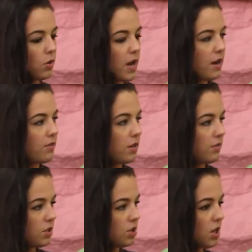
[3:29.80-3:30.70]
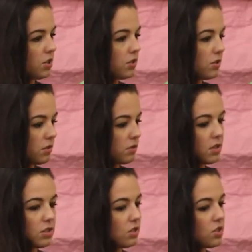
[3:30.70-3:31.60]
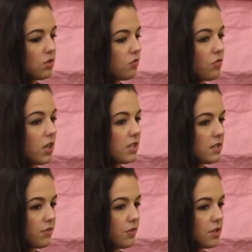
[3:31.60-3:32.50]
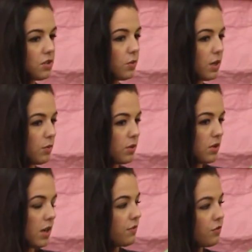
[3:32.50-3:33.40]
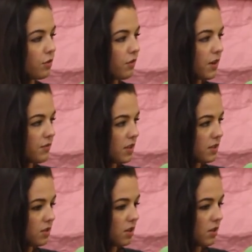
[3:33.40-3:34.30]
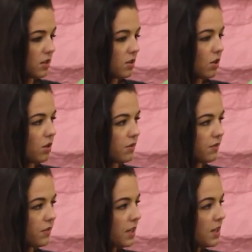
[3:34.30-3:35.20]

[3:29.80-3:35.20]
whole area is just, it's really different to what it was like 4 or 5 years ago. There's a lot of